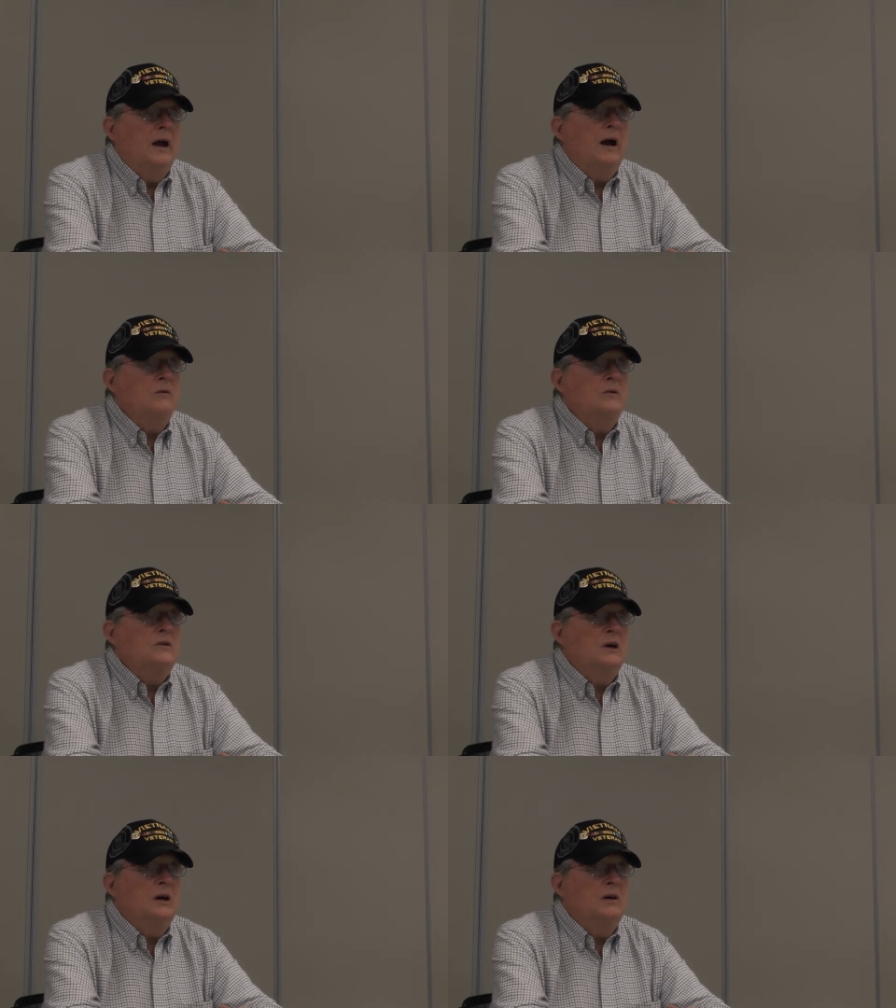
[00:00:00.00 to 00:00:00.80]
Yeah, I
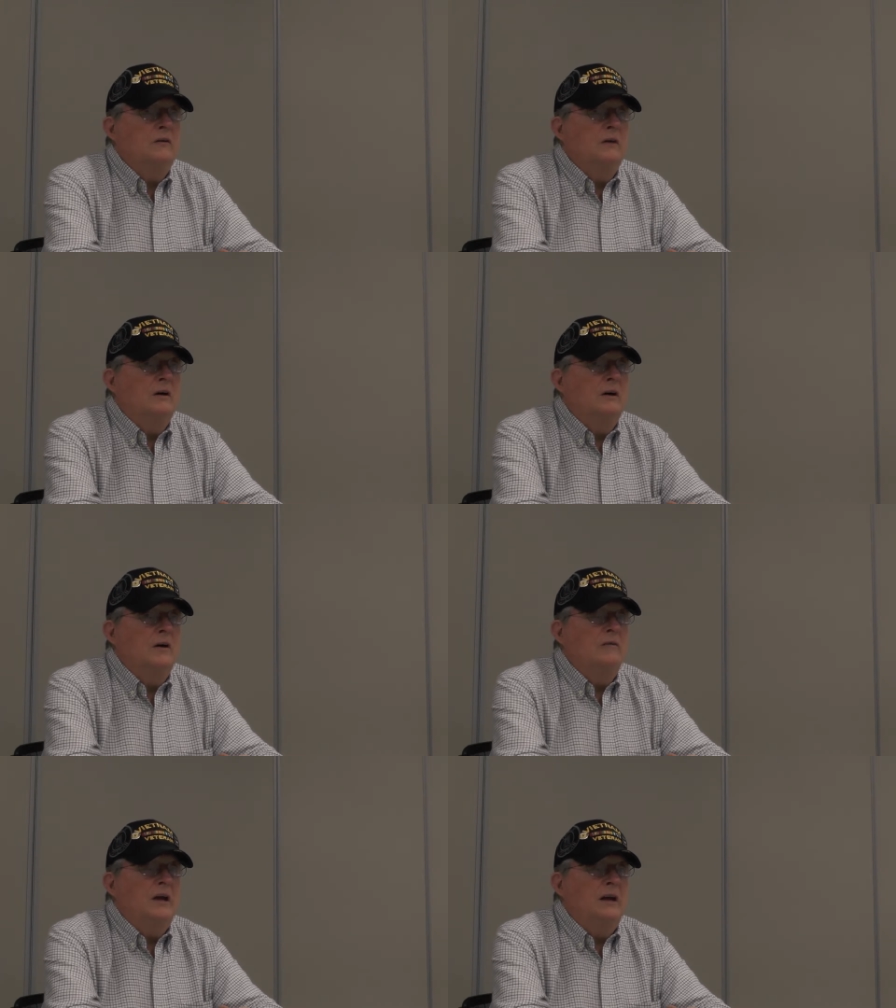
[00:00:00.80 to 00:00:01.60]
was
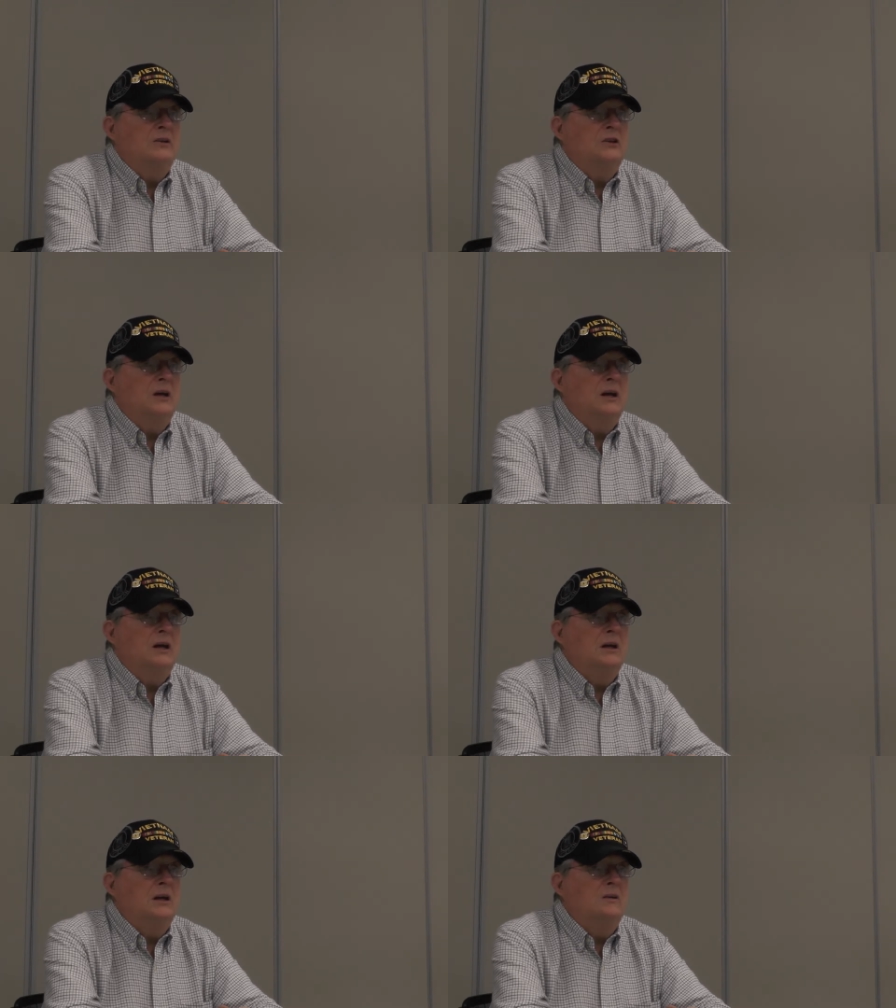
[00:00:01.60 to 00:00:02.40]
Army
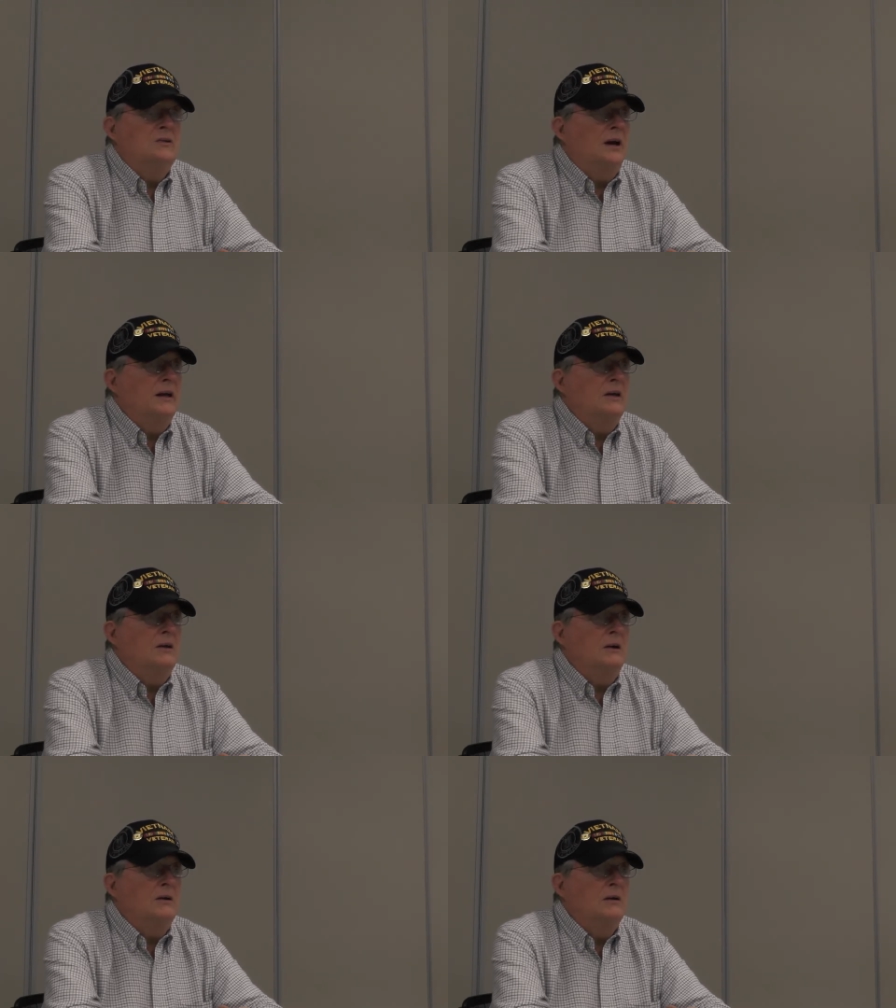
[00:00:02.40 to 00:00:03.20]
attaché in Zaire.